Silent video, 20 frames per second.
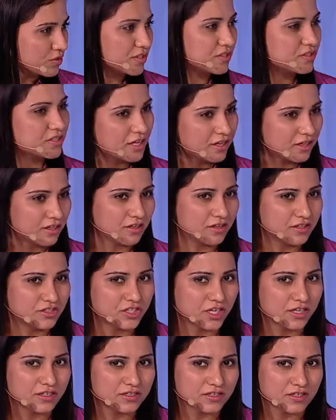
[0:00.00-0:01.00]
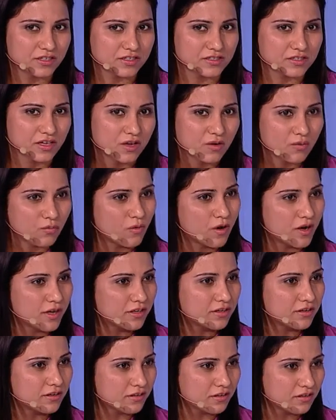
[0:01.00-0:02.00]
and setting agendas,
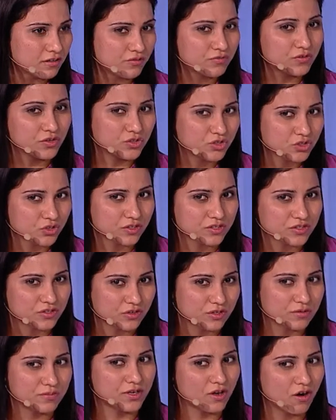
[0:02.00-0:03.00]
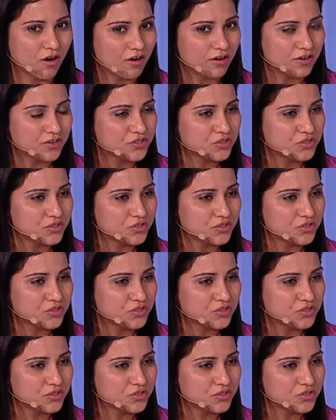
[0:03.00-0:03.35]
one, the future is going to be ours.